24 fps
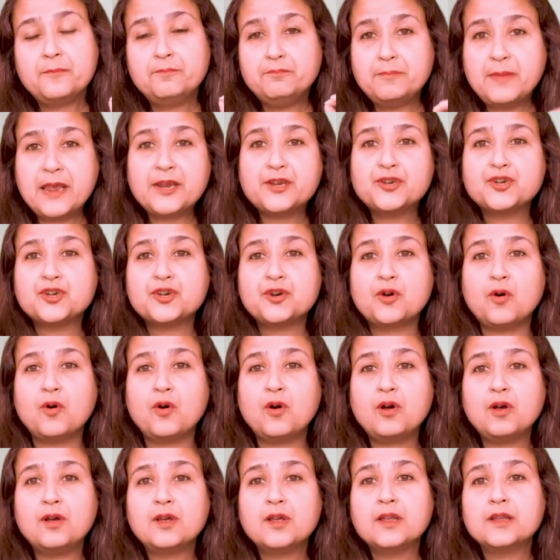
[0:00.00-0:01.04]
make
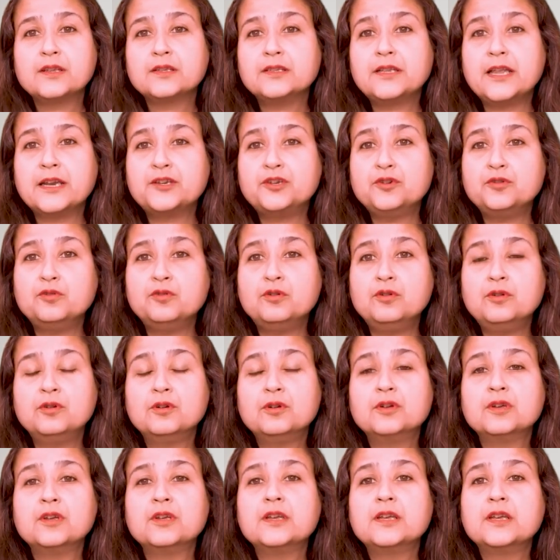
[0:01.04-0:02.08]
sure that you
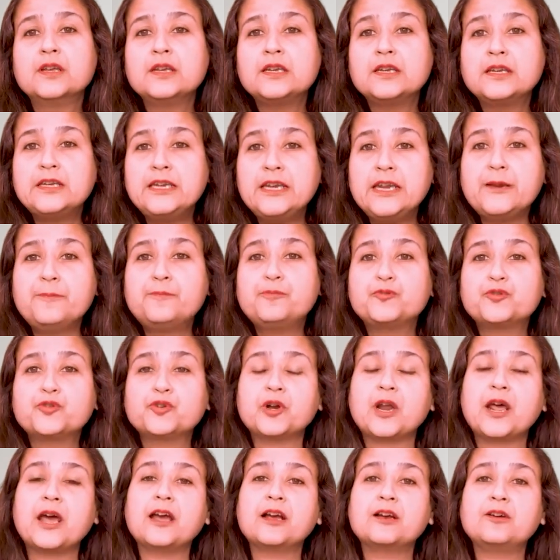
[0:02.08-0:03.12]
keep
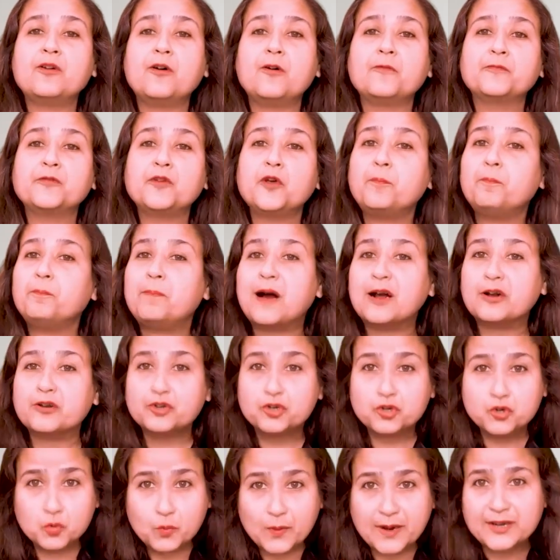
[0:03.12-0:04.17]
track of your
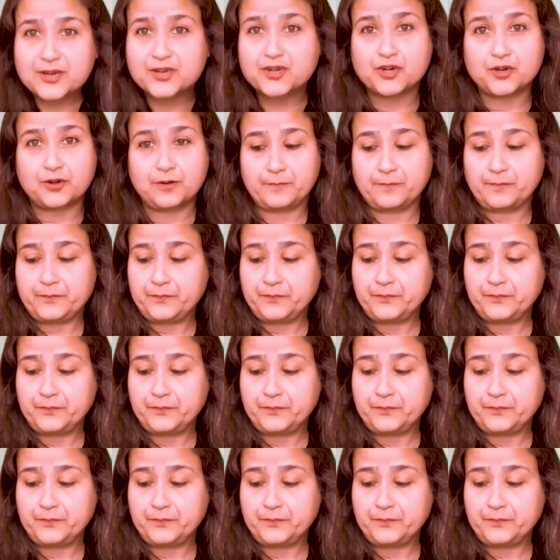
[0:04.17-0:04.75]
punctuation.